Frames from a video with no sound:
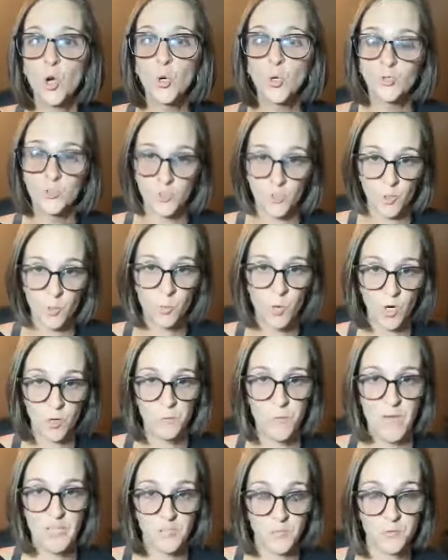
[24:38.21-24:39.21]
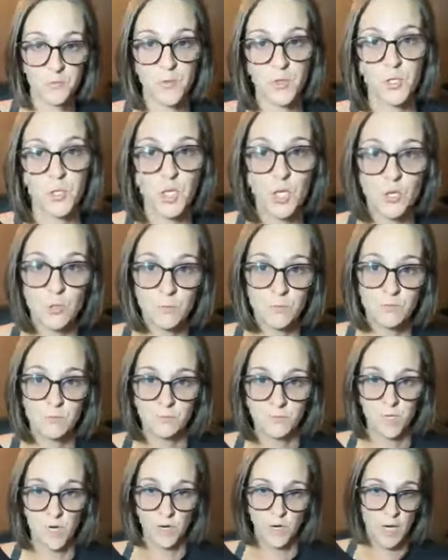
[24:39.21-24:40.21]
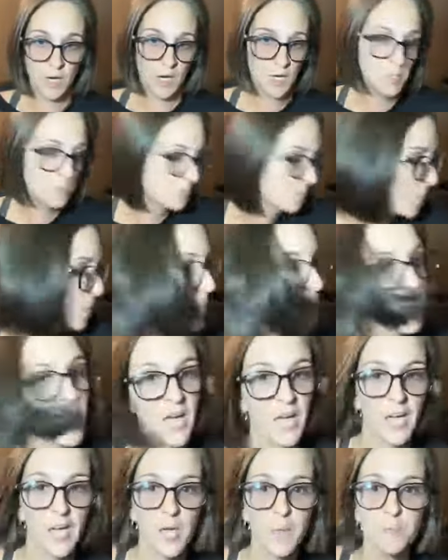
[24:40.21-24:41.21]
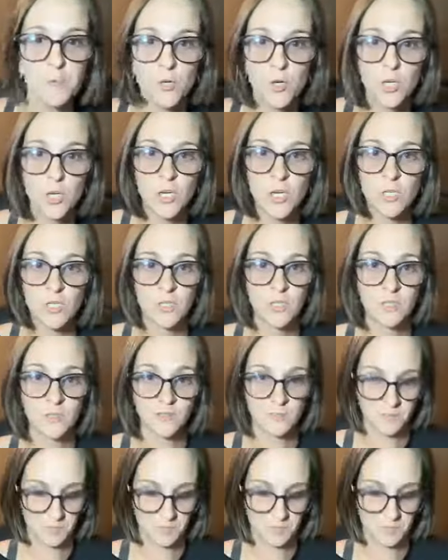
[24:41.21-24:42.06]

Who's going to work best for you, all right? Hey, Brooke.